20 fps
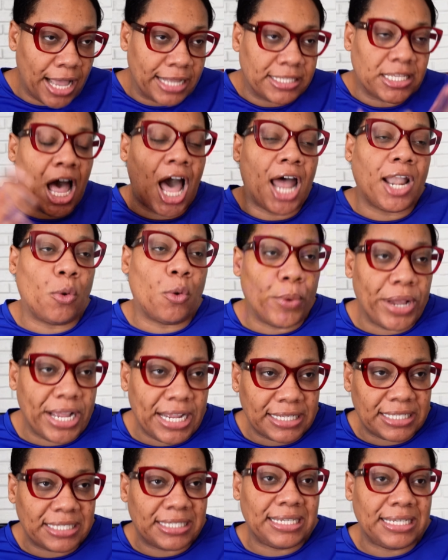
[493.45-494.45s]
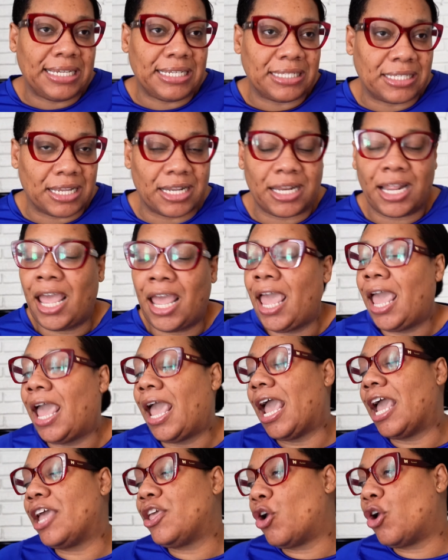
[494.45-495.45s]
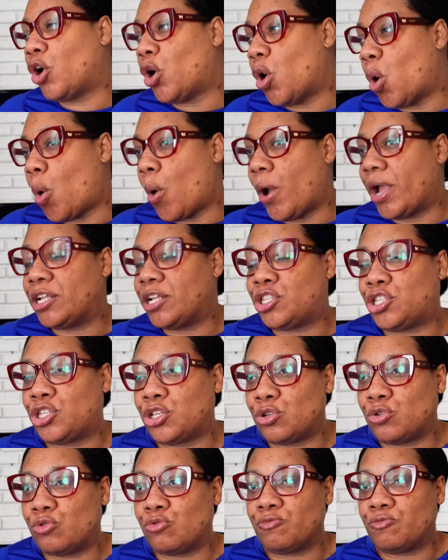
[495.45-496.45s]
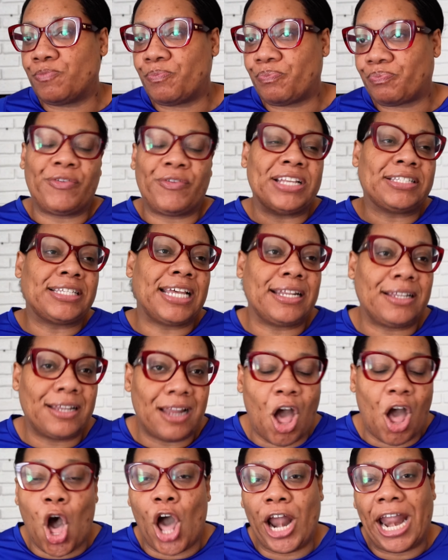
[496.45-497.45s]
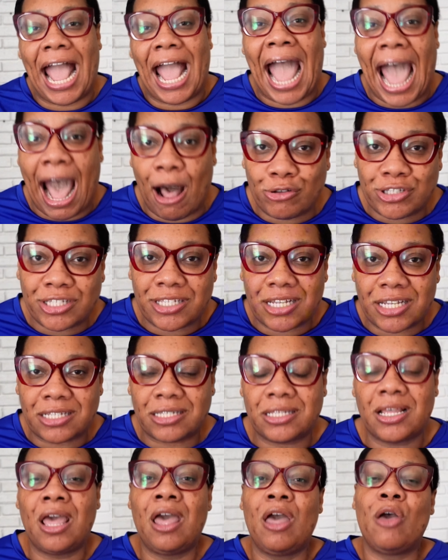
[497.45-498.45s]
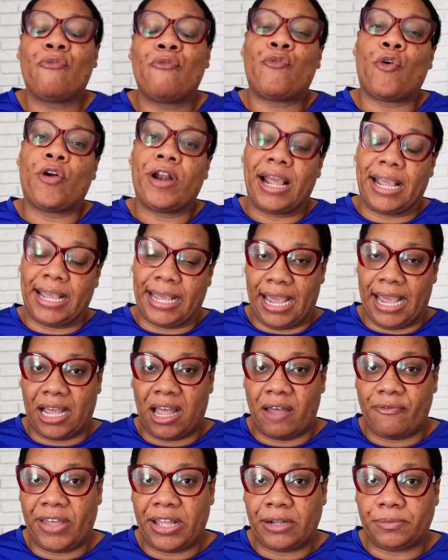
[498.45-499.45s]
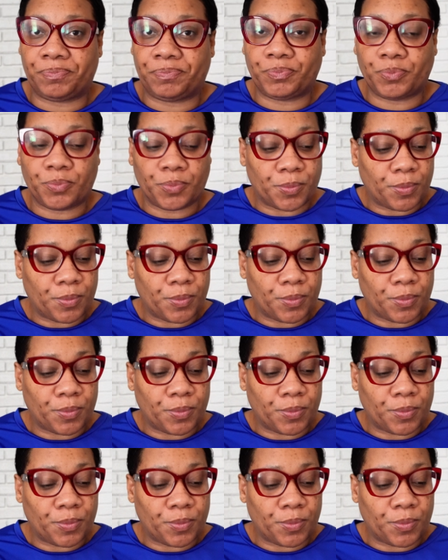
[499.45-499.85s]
it's Halloween season and you're going to visit haunted houses for the kick of it,